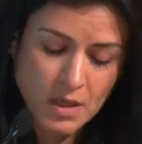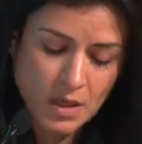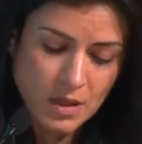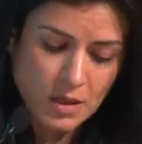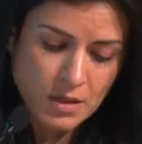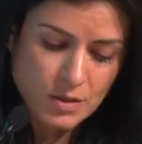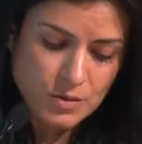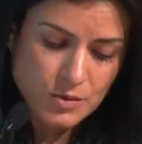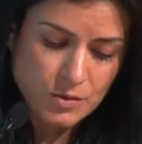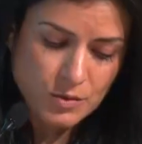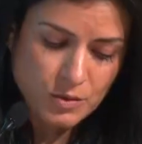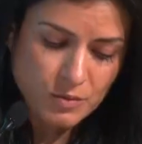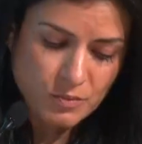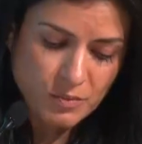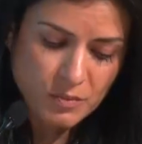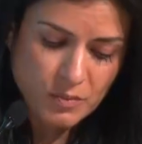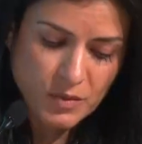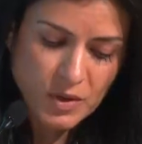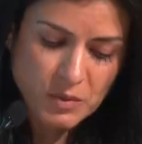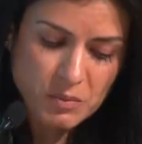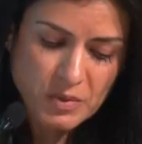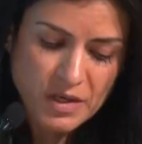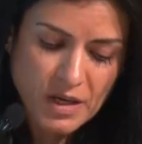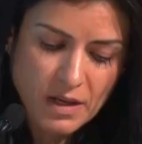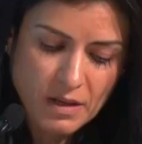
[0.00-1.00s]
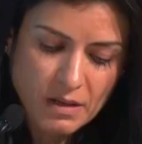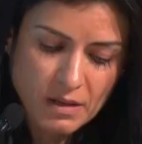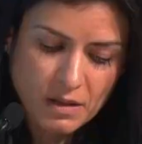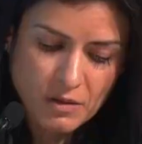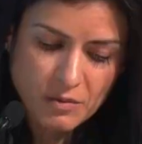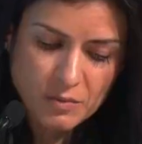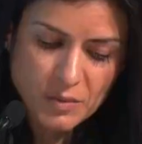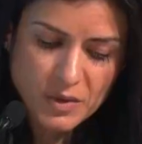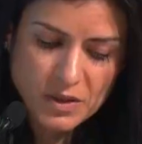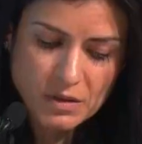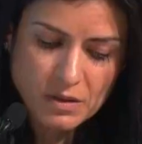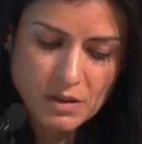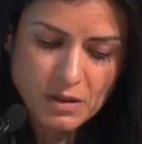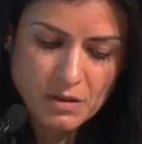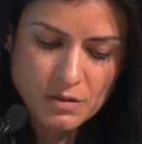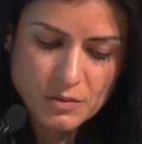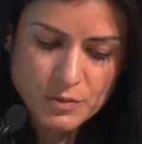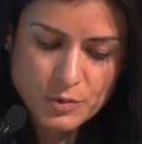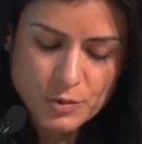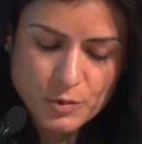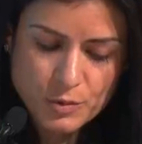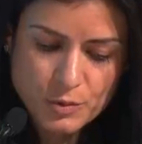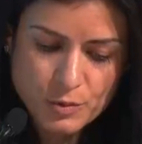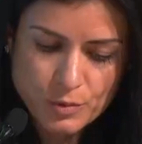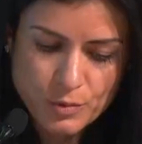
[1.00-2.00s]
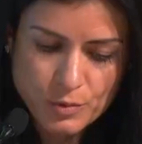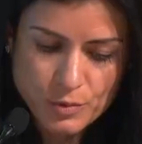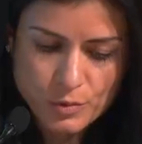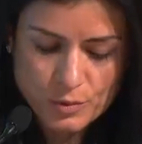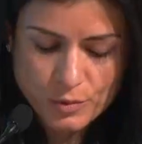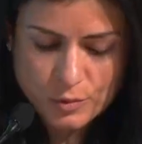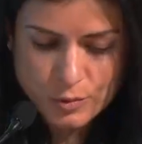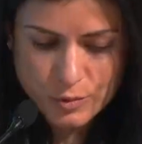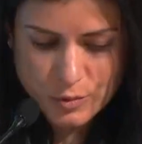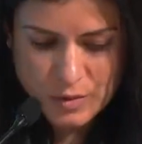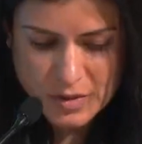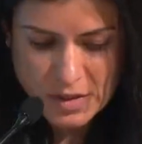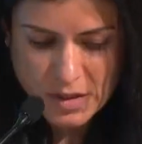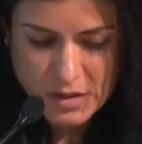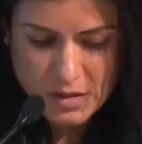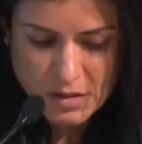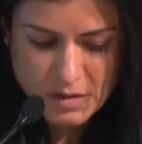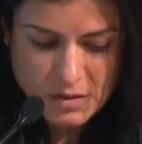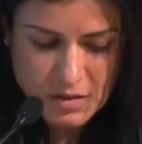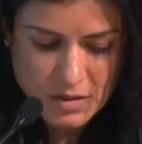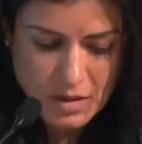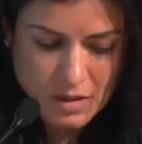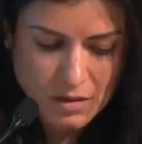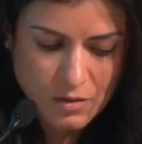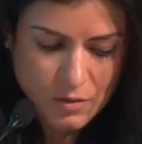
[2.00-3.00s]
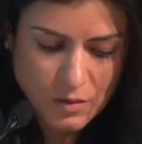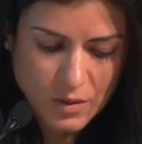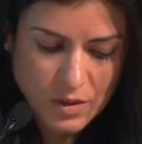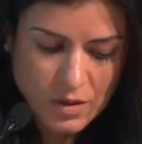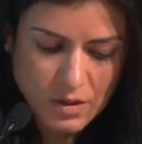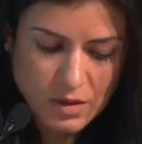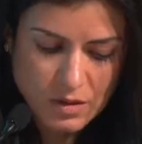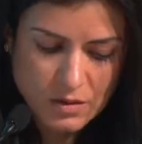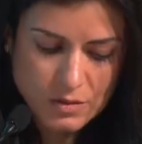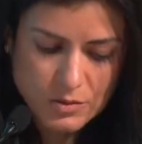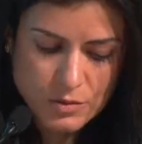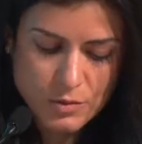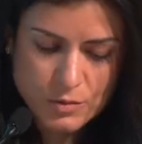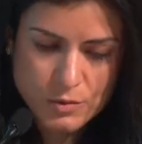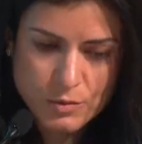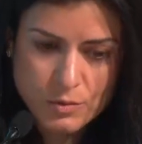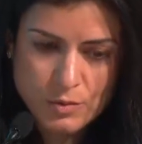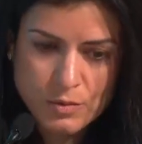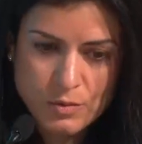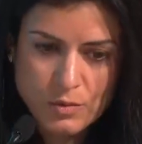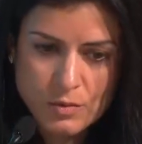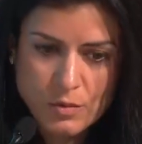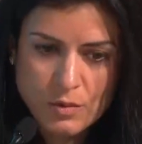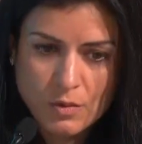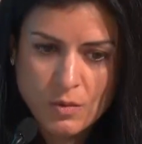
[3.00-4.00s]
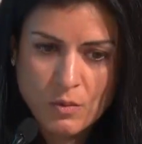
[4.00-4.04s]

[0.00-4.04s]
So maybe allow me now to take a segue into